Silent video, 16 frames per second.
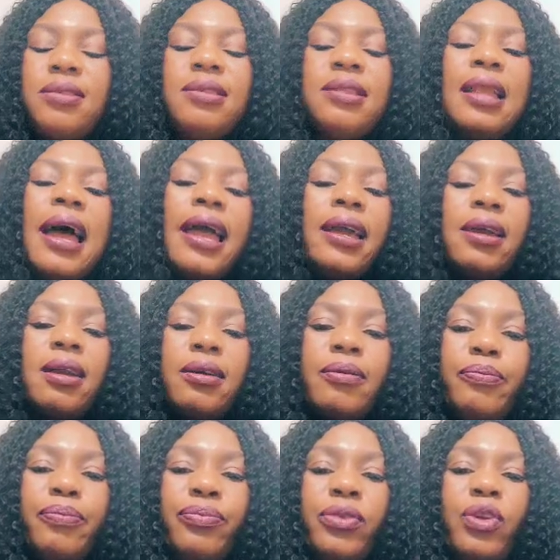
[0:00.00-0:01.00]
it's like
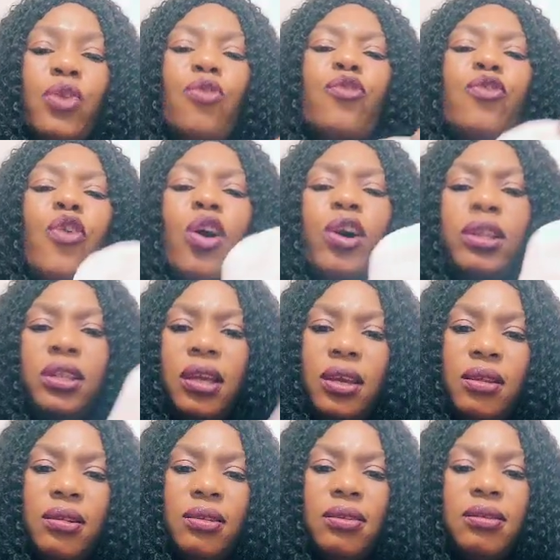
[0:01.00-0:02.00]
4
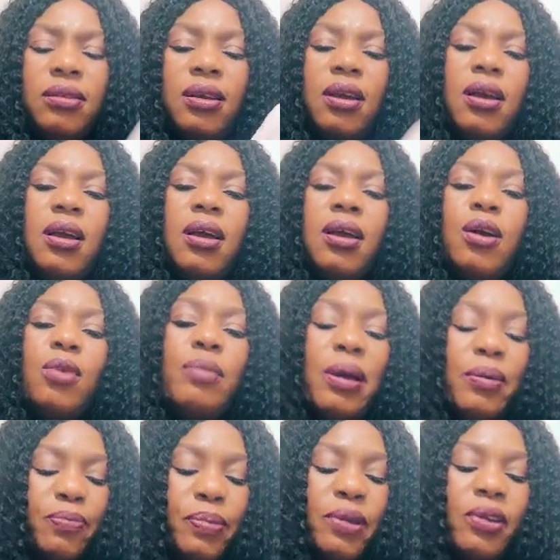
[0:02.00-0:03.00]
days. But
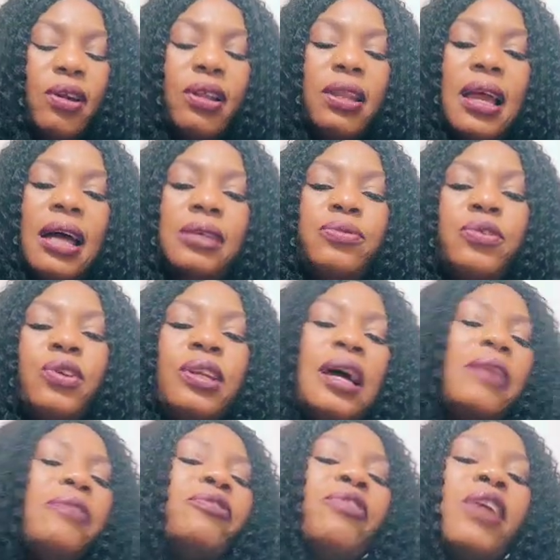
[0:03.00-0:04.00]
my period lasts for
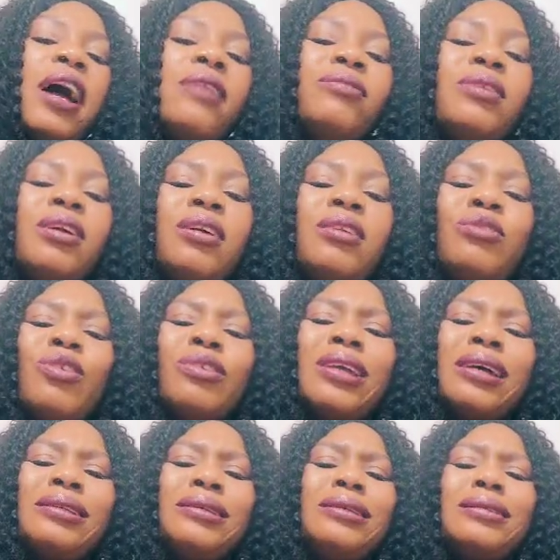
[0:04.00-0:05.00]
like 5 days,
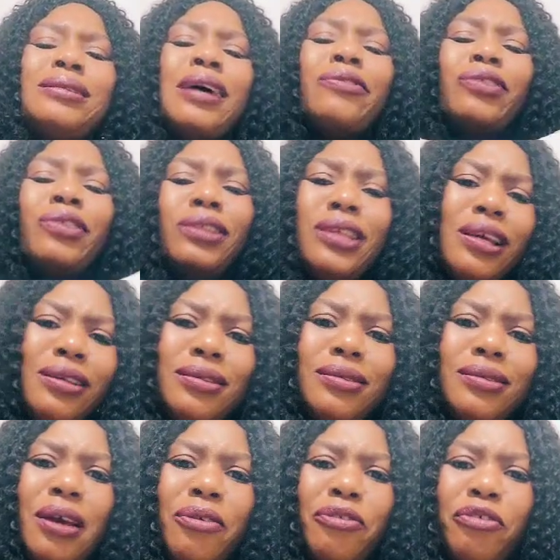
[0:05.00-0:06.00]
sometimes 6-7
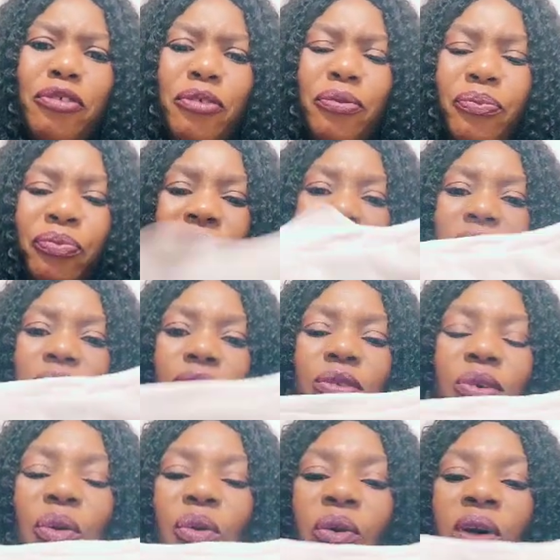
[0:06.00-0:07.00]
days.
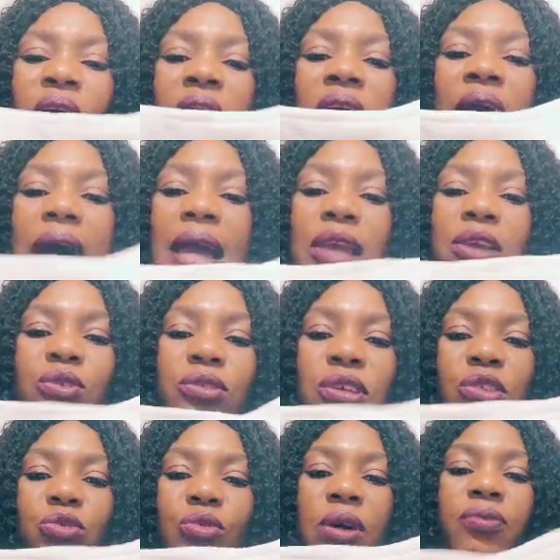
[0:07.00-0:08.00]
So I use
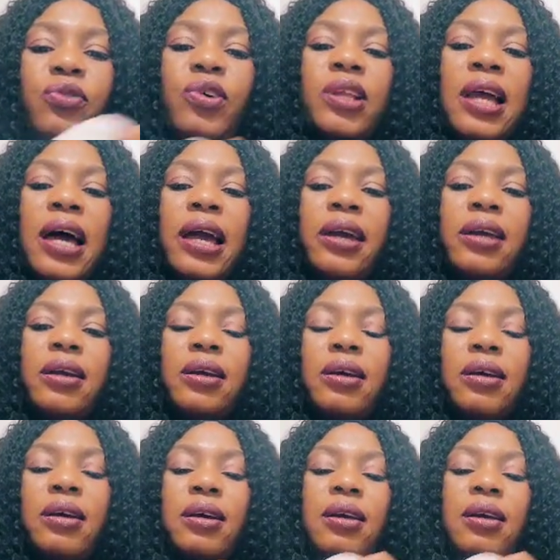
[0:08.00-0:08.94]
this one for like